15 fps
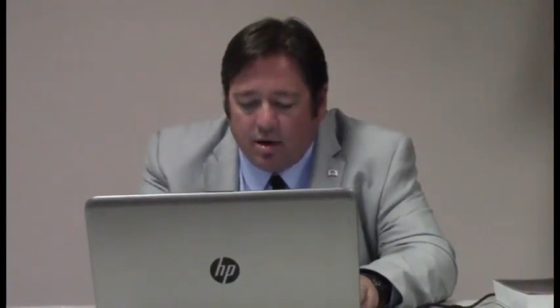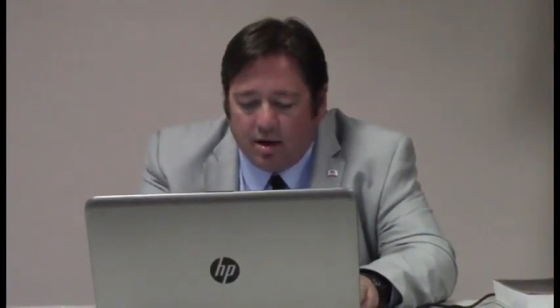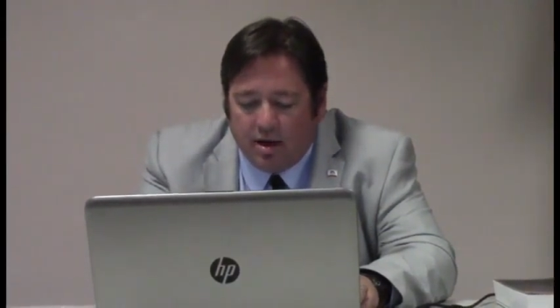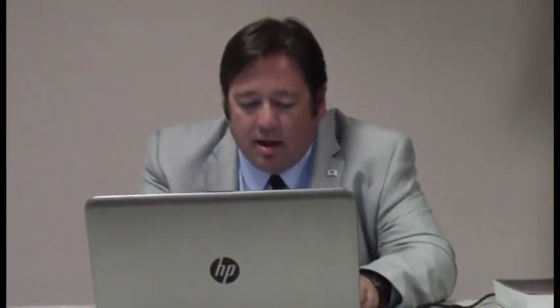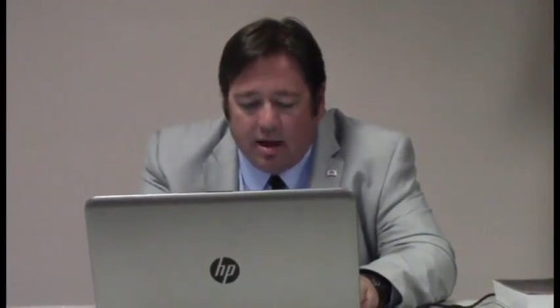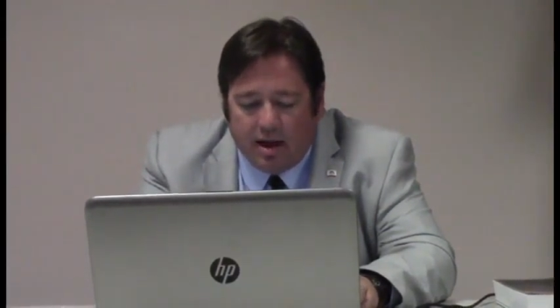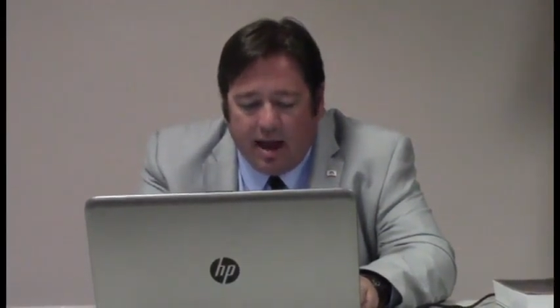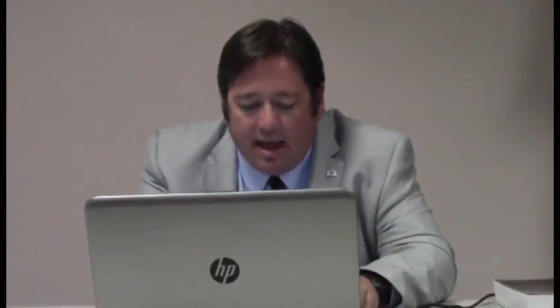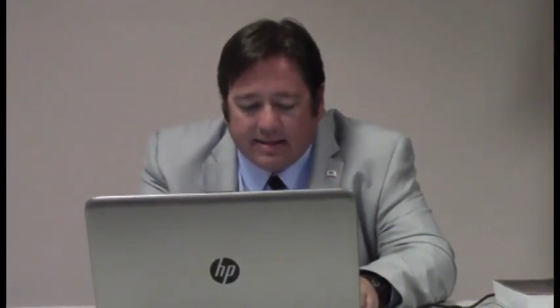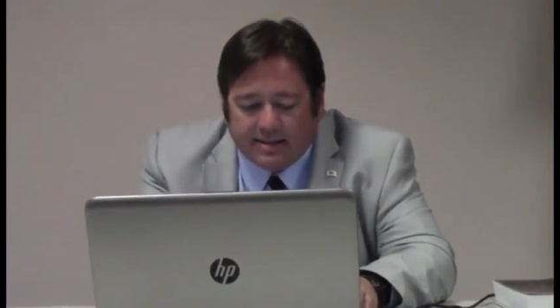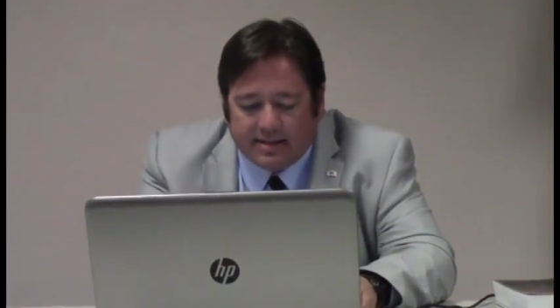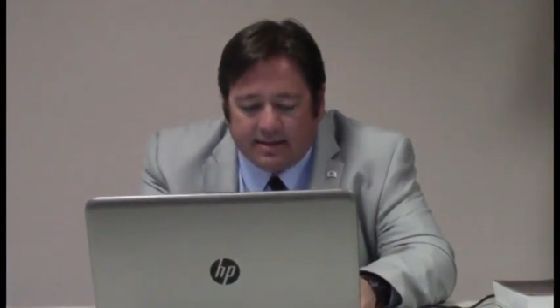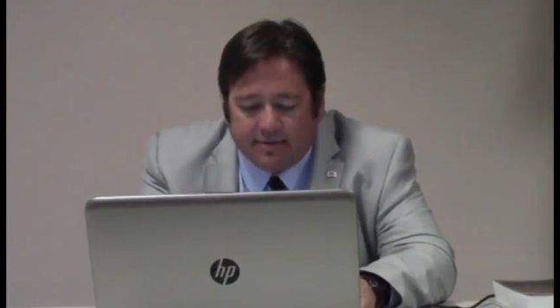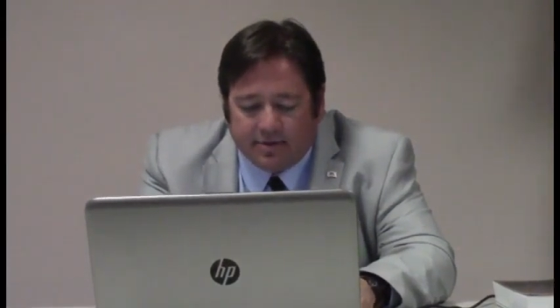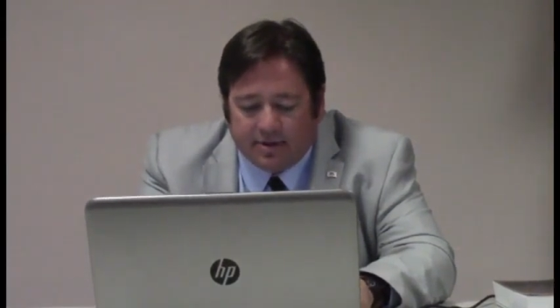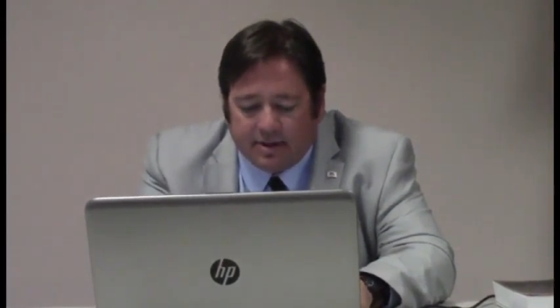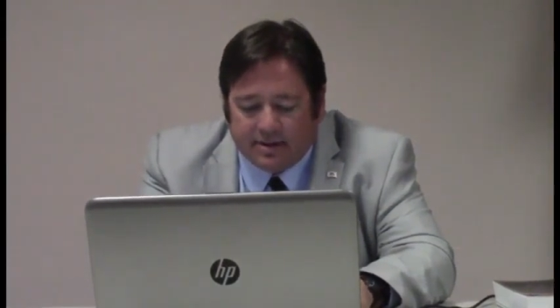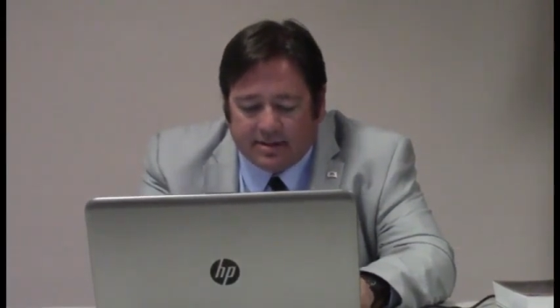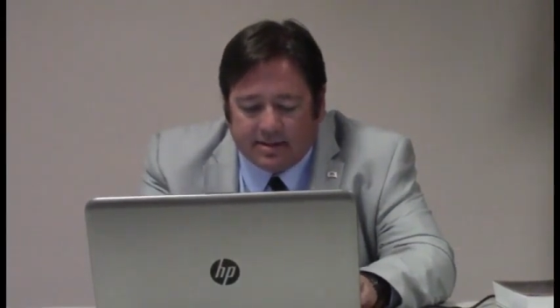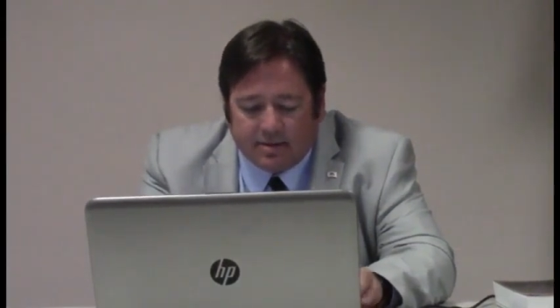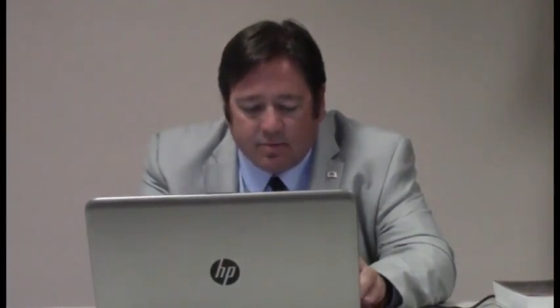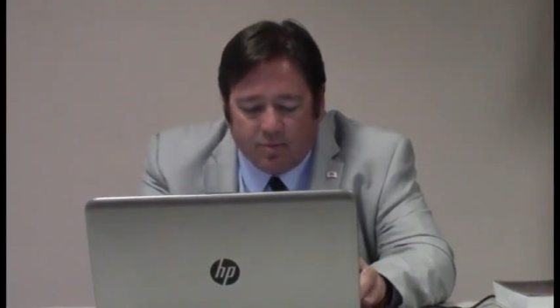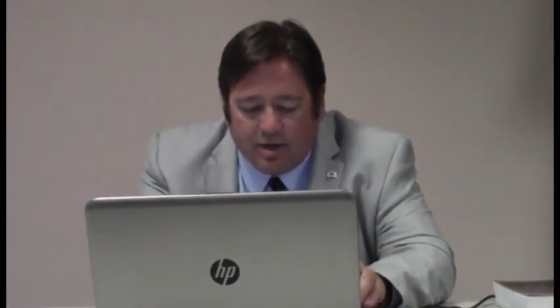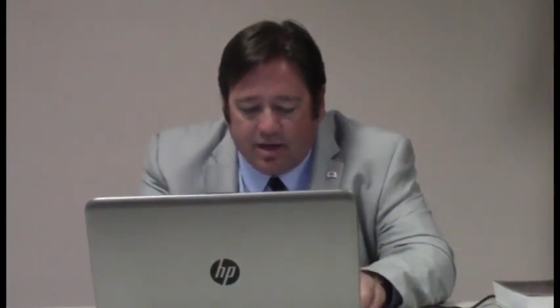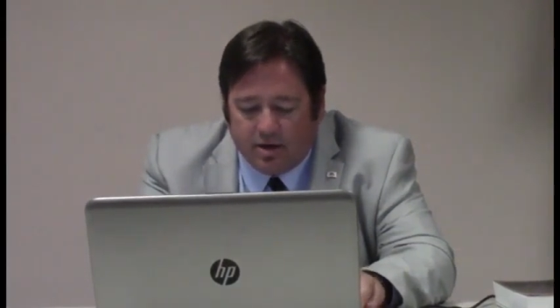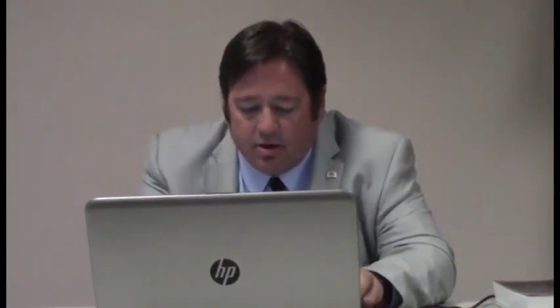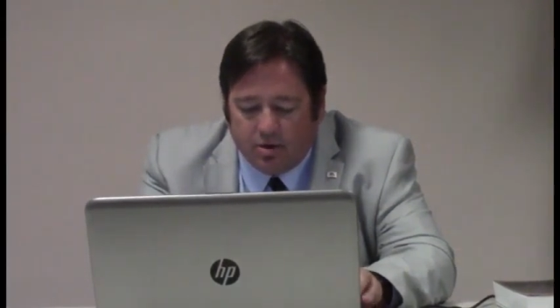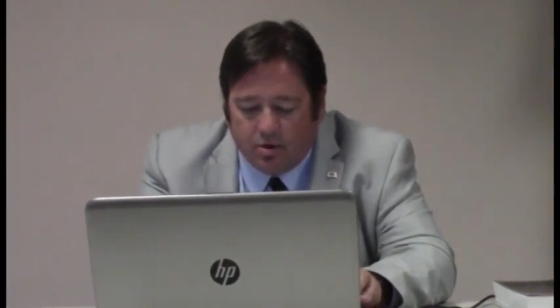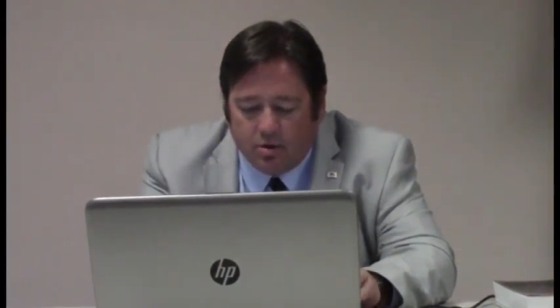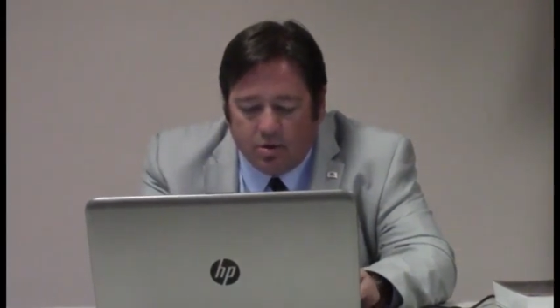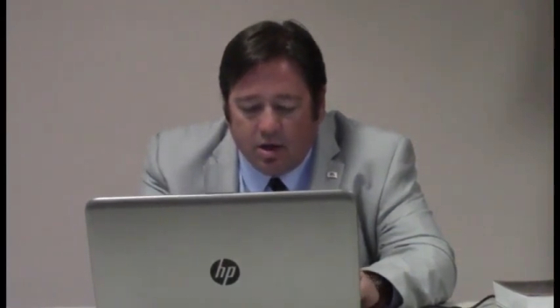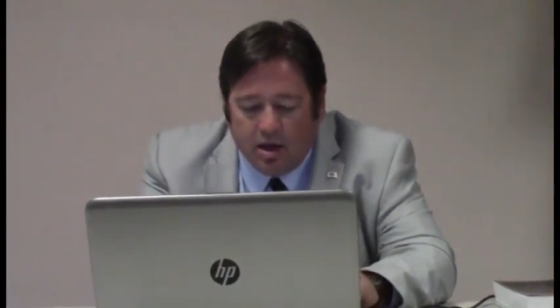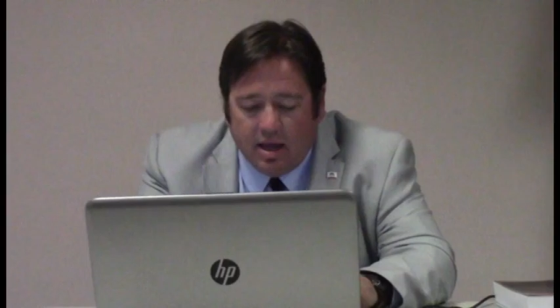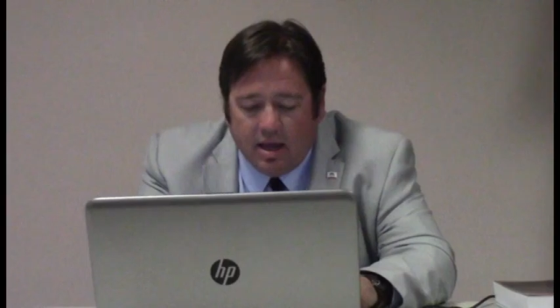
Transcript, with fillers: uh, has a different list than we do,